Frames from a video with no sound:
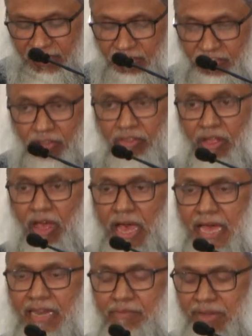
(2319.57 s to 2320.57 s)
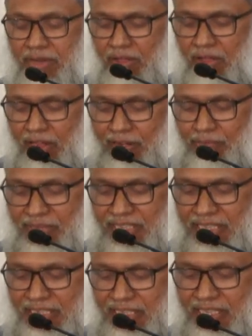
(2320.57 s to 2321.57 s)
sidqan min
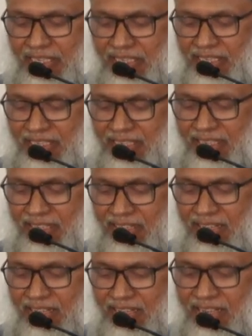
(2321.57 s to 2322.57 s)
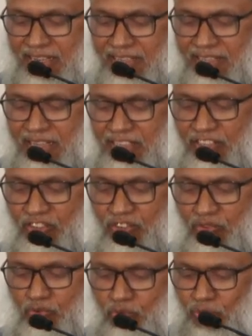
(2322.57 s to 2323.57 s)
qalbihi he says
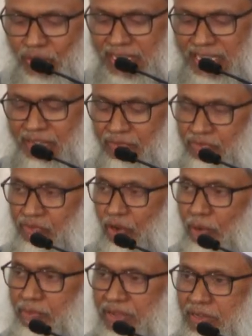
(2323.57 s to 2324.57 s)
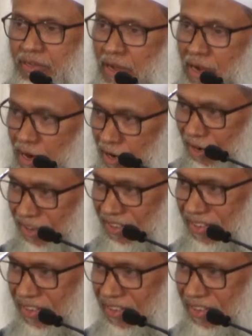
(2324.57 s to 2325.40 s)
truly from his heart